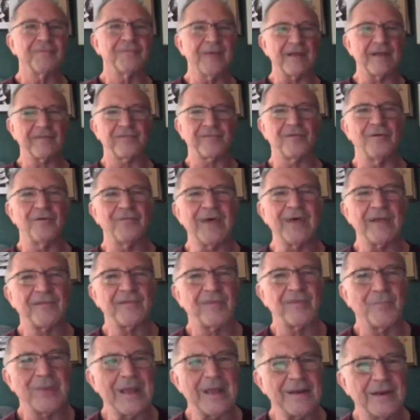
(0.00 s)
That's
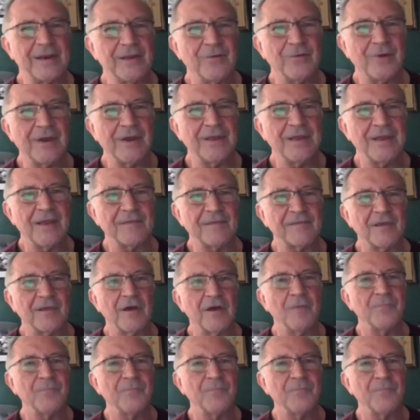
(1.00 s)
the plan anyway. Yes,